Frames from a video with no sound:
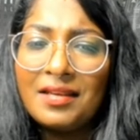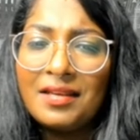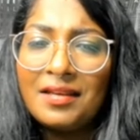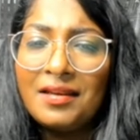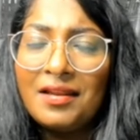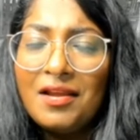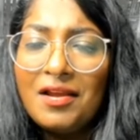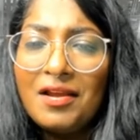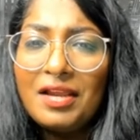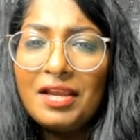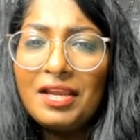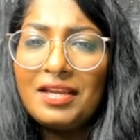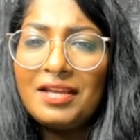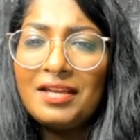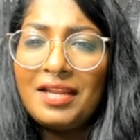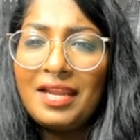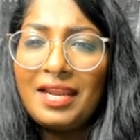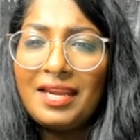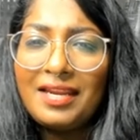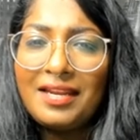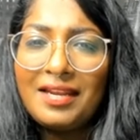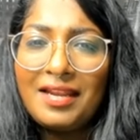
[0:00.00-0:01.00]
in
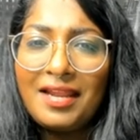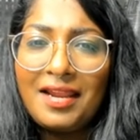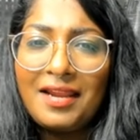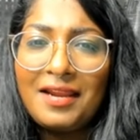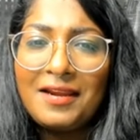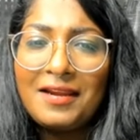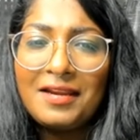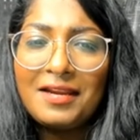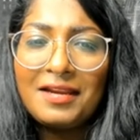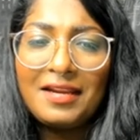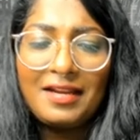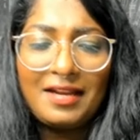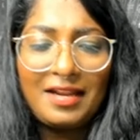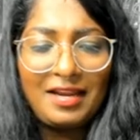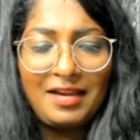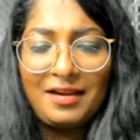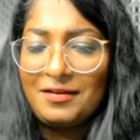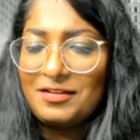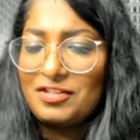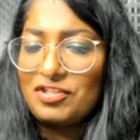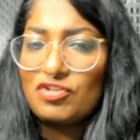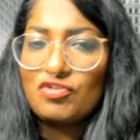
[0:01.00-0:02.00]

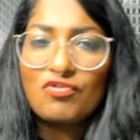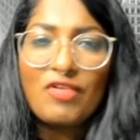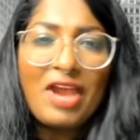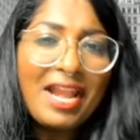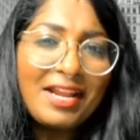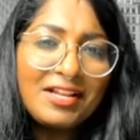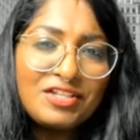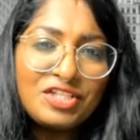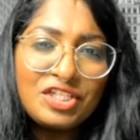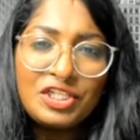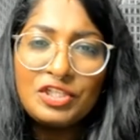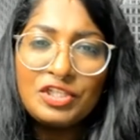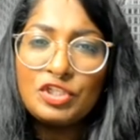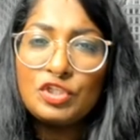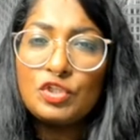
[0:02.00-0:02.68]
a strategy.